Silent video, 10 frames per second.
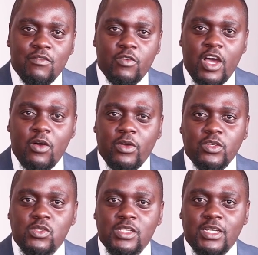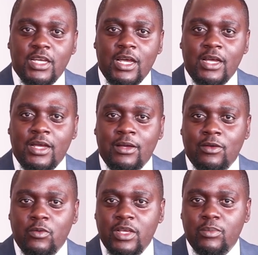For now, we want to take a
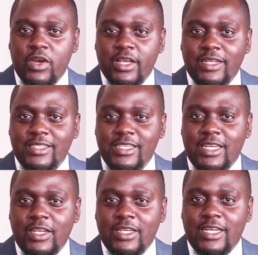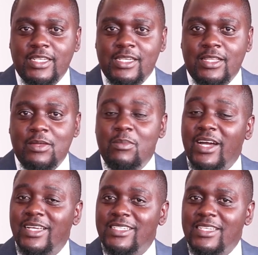quick break and take a look at the
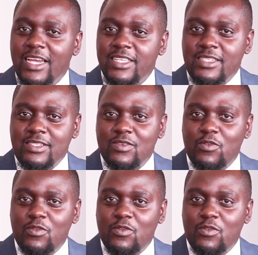market analysis